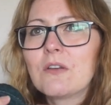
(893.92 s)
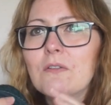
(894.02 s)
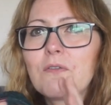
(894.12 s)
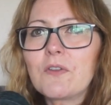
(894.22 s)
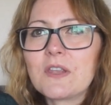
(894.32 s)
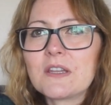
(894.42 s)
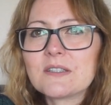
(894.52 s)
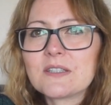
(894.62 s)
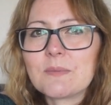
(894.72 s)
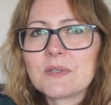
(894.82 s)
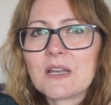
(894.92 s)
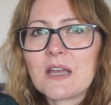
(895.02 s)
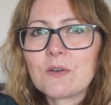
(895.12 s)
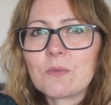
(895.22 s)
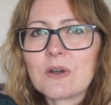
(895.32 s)
for the instep to
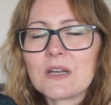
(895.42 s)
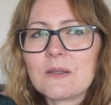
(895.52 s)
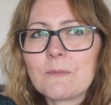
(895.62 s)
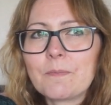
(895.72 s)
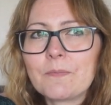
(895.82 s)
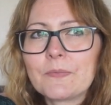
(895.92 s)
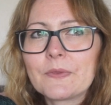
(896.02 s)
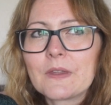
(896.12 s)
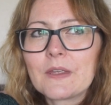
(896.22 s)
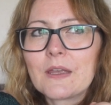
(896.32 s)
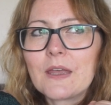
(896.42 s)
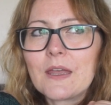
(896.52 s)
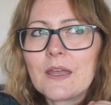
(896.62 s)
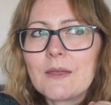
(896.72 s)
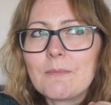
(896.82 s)
line up right
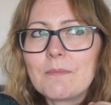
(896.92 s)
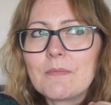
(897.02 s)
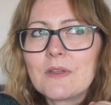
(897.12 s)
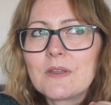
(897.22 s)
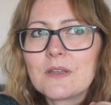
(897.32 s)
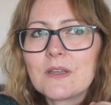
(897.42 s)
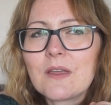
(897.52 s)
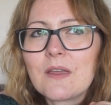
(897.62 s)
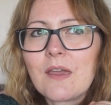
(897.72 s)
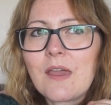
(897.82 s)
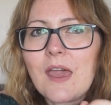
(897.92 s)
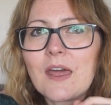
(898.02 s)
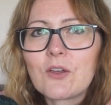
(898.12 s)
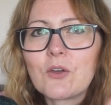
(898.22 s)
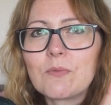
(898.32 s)
um,
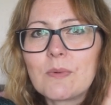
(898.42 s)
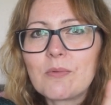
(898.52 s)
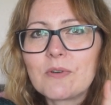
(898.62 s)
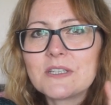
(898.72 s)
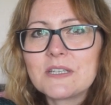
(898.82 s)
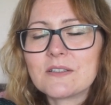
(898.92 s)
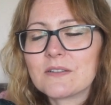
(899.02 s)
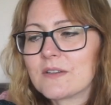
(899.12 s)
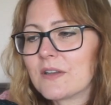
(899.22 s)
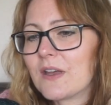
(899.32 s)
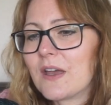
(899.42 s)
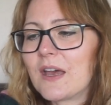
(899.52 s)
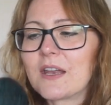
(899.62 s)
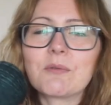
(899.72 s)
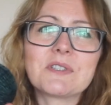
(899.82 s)
and I couldn't remember what I did
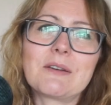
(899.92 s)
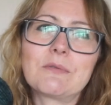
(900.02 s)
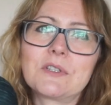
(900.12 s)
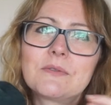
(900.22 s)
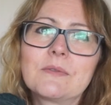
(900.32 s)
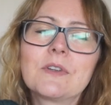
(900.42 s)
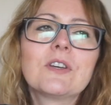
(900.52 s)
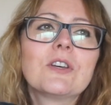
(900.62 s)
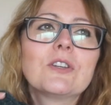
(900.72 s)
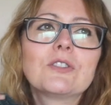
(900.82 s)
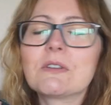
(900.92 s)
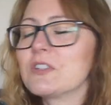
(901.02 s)
and I was out. So